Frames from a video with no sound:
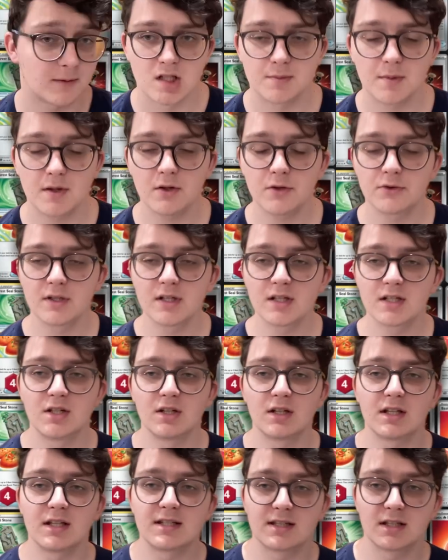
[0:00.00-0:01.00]
Some other things to
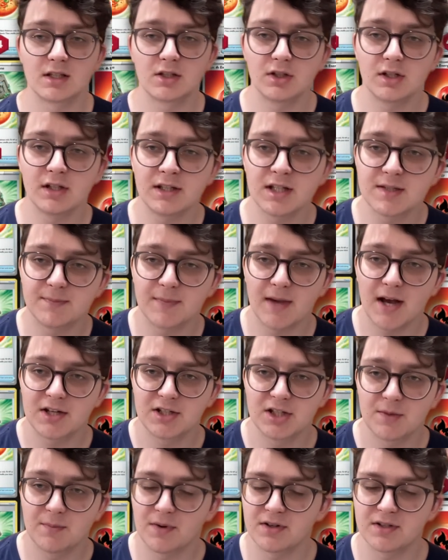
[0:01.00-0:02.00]
consider in this
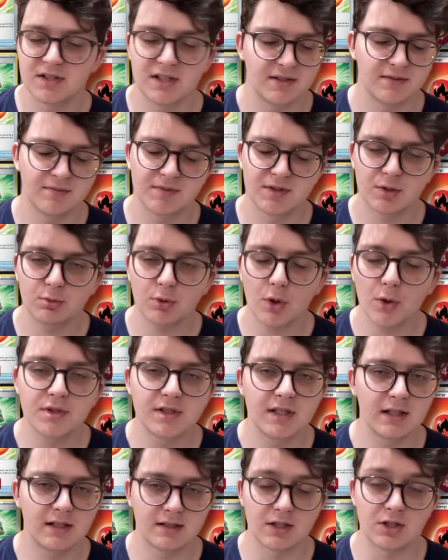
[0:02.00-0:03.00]
matchup are just
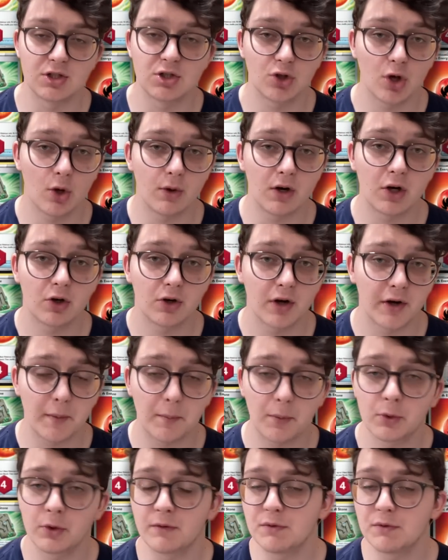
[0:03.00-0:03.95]
Xerosix is so incredible.